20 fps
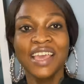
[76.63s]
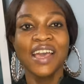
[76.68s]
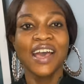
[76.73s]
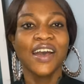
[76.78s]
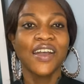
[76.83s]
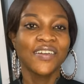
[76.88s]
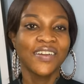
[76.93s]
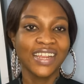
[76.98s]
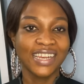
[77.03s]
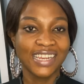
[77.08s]

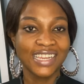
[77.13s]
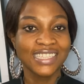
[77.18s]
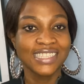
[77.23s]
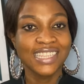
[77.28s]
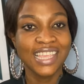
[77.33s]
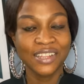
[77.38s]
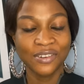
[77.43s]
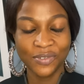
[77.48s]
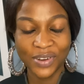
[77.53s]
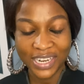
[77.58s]
All right, let's
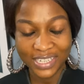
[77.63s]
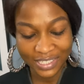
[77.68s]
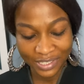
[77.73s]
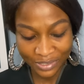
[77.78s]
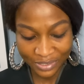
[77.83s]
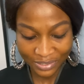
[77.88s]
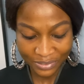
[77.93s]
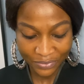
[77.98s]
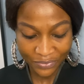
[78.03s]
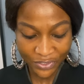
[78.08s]
get right
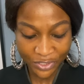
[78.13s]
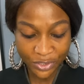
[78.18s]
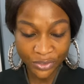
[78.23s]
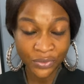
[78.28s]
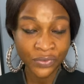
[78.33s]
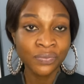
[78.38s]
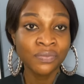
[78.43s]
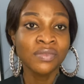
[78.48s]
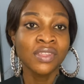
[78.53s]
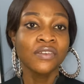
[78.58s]
into the
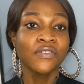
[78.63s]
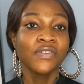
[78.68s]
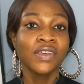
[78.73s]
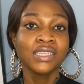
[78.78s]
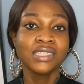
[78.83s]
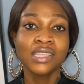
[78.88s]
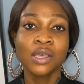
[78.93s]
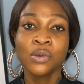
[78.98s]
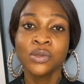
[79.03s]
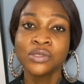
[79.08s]
video.
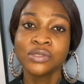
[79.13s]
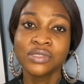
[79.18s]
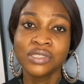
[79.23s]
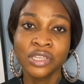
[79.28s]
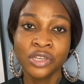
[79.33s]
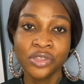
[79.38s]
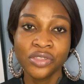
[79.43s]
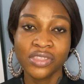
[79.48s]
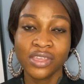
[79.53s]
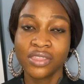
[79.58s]
First, I want to
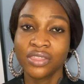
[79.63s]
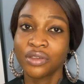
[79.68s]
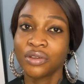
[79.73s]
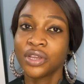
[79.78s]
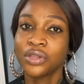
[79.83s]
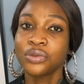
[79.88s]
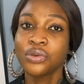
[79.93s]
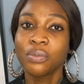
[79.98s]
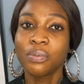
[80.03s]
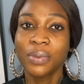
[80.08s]
tell you that there
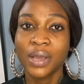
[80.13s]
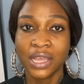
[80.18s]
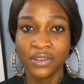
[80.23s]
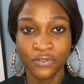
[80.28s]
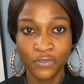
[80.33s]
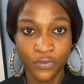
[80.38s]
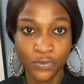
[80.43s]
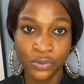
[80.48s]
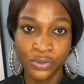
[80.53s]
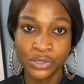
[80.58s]
are no bad
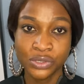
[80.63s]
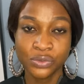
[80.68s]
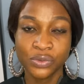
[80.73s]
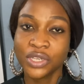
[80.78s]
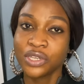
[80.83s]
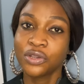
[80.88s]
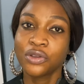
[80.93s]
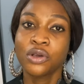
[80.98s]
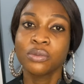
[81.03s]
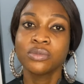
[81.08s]
foods
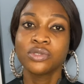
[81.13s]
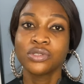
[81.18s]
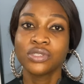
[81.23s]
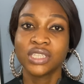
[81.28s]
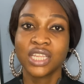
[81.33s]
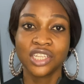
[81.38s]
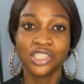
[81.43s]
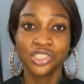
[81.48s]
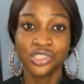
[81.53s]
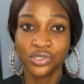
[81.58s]
when it comes to
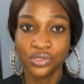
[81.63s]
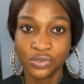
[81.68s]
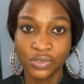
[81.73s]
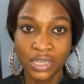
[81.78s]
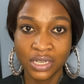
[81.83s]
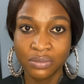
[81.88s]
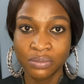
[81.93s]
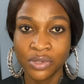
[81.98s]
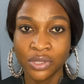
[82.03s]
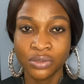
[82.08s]

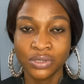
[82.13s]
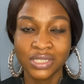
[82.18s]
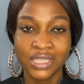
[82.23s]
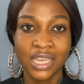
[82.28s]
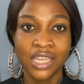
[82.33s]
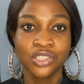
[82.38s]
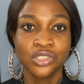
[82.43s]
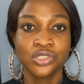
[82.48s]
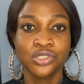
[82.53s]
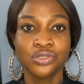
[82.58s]
Nigerian meals,
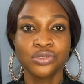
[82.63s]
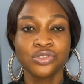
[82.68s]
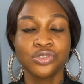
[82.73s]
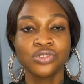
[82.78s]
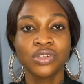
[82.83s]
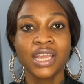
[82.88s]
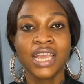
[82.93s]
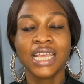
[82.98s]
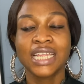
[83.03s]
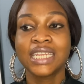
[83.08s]
and you should
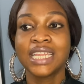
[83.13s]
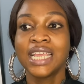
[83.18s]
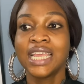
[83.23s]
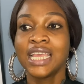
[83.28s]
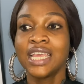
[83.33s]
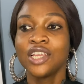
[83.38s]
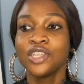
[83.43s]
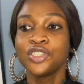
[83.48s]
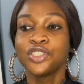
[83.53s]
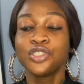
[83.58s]

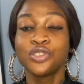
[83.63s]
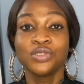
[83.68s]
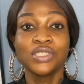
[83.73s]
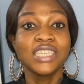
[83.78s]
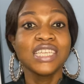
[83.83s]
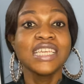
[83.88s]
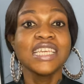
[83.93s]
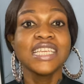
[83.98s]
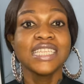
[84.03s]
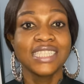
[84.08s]

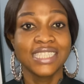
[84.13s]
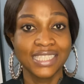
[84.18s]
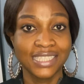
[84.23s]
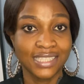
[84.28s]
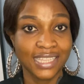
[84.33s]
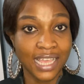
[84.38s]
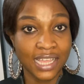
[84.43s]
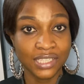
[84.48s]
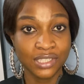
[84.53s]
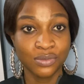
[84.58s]
eat
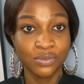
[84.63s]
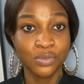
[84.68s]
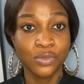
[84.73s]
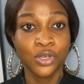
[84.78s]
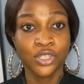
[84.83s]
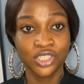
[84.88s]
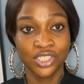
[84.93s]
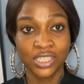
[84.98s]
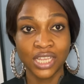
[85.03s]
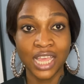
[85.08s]
as
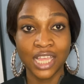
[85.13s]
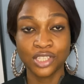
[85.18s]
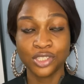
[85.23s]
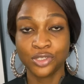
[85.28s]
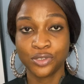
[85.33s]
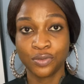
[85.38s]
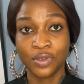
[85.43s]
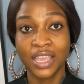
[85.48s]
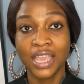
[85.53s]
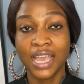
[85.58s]
much
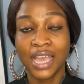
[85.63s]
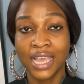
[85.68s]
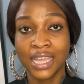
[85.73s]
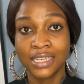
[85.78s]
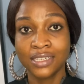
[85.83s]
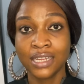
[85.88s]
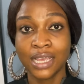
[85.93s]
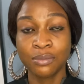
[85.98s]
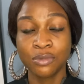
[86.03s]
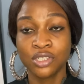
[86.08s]
as you
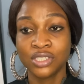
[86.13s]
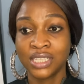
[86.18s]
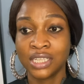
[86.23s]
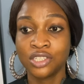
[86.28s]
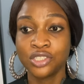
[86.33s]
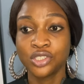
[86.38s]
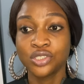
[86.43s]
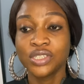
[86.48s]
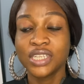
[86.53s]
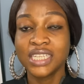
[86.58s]
can. I'm not
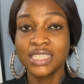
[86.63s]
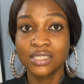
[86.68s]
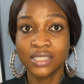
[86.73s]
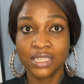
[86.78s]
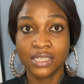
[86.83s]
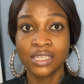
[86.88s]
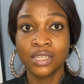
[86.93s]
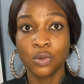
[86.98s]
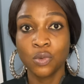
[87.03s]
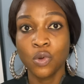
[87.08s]
saying you should eat
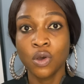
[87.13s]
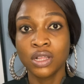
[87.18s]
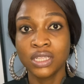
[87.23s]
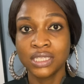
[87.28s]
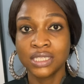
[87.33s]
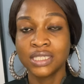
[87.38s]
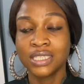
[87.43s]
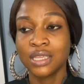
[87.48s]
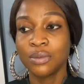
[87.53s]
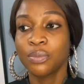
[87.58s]
in
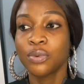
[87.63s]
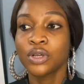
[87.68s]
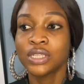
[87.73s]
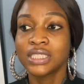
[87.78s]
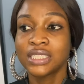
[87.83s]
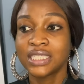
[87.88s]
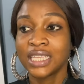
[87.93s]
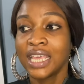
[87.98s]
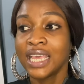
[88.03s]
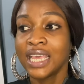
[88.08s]
quantity,
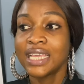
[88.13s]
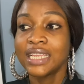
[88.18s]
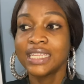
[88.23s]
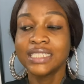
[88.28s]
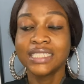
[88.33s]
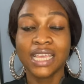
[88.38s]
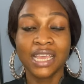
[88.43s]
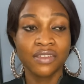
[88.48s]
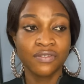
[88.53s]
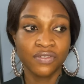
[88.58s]
but
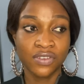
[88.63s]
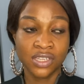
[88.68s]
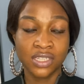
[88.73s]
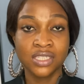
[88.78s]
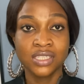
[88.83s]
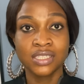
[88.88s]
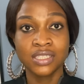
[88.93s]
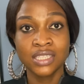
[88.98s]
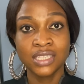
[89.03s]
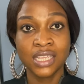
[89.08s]

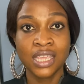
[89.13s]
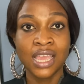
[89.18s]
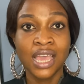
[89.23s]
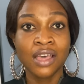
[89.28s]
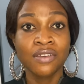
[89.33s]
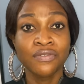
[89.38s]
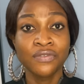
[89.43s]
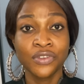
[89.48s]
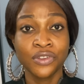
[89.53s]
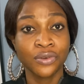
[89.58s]
diversity,
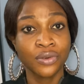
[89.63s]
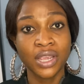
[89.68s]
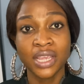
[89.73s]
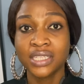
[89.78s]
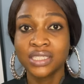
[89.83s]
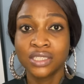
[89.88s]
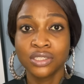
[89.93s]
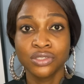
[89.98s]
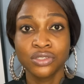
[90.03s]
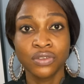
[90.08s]
have
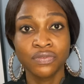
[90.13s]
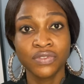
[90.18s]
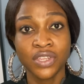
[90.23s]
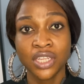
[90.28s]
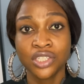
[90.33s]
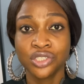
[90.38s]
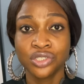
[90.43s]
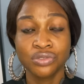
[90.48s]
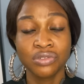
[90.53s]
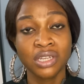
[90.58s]
varieties of
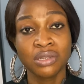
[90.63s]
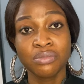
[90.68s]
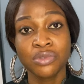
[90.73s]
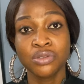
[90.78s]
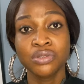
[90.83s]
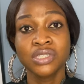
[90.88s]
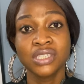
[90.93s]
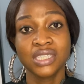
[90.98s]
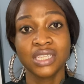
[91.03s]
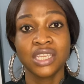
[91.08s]
Nigerian
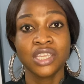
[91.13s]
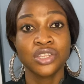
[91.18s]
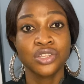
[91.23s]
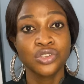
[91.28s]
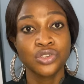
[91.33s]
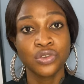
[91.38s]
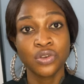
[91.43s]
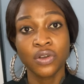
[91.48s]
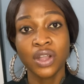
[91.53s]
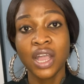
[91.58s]
meals in
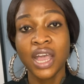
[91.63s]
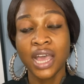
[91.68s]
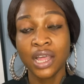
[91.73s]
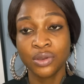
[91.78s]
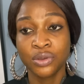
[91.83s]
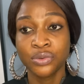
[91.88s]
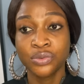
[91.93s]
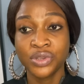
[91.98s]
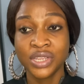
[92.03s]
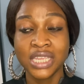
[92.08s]
your
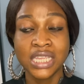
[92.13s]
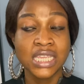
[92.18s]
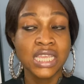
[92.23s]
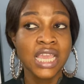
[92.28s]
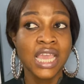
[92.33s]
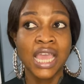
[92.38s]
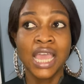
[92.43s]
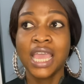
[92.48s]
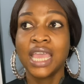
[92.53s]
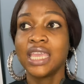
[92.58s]
calorie,
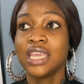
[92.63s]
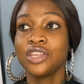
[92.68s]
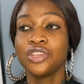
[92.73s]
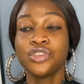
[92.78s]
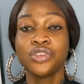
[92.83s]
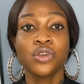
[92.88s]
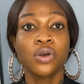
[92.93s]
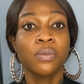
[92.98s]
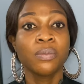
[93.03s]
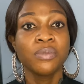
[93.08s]
in
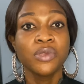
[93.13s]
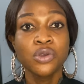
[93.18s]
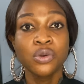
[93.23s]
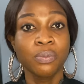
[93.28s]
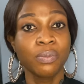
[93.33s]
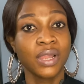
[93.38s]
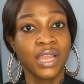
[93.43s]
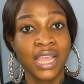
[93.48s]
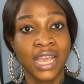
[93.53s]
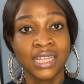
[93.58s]
your meal
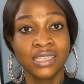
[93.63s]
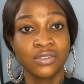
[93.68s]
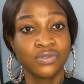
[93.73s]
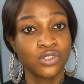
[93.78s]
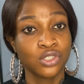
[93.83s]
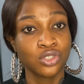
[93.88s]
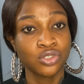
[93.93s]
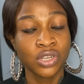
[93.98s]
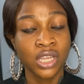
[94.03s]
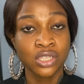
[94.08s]
plan if
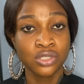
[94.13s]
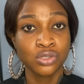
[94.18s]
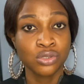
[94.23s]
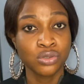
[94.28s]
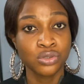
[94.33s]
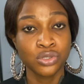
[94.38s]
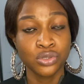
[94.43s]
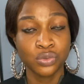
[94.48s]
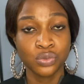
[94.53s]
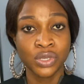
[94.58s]
you're trying to
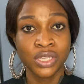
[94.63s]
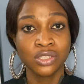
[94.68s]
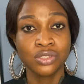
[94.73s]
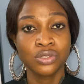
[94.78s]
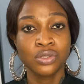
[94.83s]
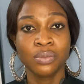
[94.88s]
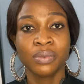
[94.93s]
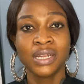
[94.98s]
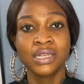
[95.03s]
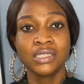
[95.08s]
lose weight.
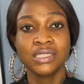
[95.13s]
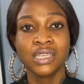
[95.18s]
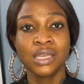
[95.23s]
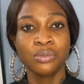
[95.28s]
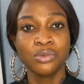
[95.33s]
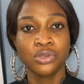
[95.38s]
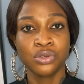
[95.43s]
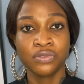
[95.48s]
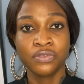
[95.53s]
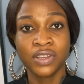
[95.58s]
So by the
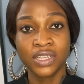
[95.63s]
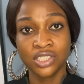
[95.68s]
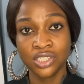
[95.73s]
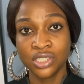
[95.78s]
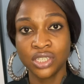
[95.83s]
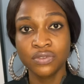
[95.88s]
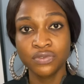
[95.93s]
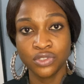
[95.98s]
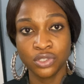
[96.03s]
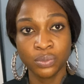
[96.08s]
time you've
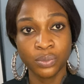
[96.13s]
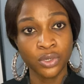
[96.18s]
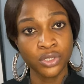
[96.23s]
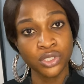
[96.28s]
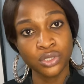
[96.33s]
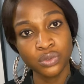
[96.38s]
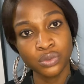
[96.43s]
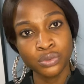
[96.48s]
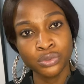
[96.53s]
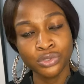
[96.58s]
achieved your
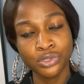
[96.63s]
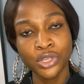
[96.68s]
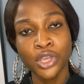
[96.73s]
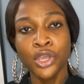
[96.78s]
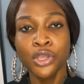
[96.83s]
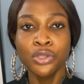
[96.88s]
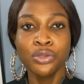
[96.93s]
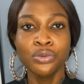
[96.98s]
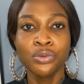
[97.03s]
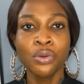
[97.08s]
body goals,
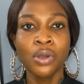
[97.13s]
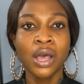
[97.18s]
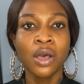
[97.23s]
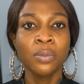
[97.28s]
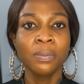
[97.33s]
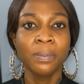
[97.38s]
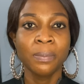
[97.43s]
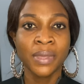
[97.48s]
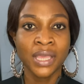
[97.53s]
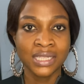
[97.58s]
you know how
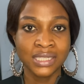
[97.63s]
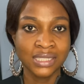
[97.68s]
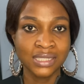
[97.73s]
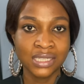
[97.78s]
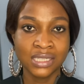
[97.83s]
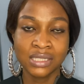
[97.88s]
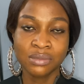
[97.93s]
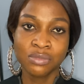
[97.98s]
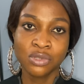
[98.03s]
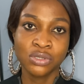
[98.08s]
best
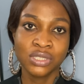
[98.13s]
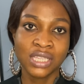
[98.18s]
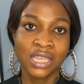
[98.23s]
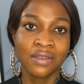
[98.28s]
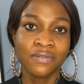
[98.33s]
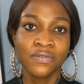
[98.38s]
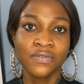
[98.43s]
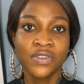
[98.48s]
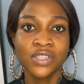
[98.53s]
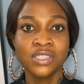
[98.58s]
these meals
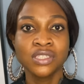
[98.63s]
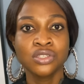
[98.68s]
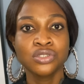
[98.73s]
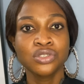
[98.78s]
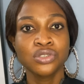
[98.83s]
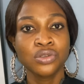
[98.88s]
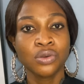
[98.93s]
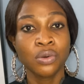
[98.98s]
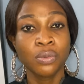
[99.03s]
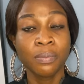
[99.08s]
can fit
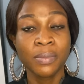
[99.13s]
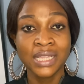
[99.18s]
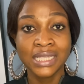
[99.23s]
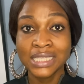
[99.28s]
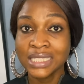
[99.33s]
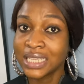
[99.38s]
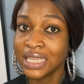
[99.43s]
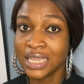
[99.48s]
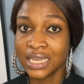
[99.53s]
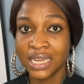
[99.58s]
into your
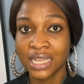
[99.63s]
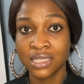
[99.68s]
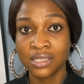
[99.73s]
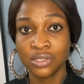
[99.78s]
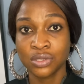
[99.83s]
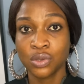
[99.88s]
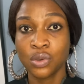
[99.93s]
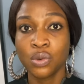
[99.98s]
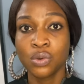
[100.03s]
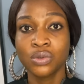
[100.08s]

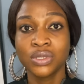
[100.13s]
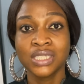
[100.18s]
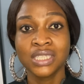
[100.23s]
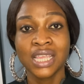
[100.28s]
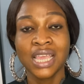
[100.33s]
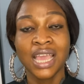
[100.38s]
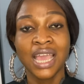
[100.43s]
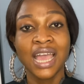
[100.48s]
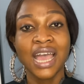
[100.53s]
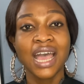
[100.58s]
maintenance goals,
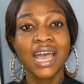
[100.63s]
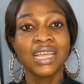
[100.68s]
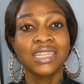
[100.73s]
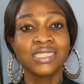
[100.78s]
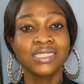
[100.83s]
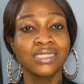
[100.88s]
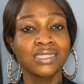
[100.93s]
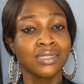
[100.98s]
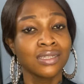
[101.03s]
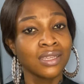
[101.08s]

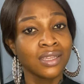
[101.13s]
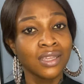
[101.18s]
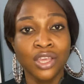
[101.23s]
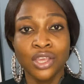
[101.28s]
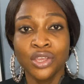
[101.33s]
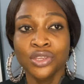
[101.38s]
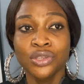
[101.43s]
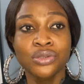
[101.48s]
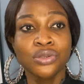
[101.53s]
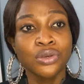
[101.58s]
and
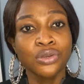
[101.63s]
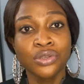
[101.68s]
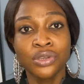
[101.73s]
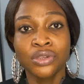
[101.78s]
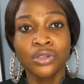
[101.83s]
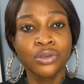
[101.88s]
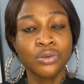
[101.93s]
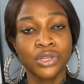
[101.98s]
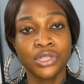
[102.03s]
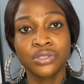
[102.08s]
you know you're
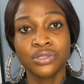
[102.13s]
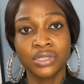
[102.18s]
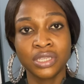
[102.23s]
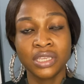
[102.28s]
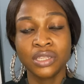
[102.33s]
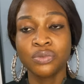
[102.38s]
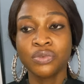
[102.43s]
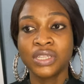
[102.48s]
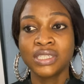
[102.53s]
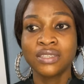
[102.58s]
not going to
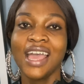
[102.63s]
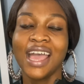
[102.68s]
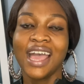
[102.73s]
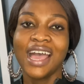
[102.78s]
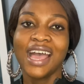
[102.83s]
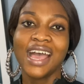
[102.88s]
gain weight.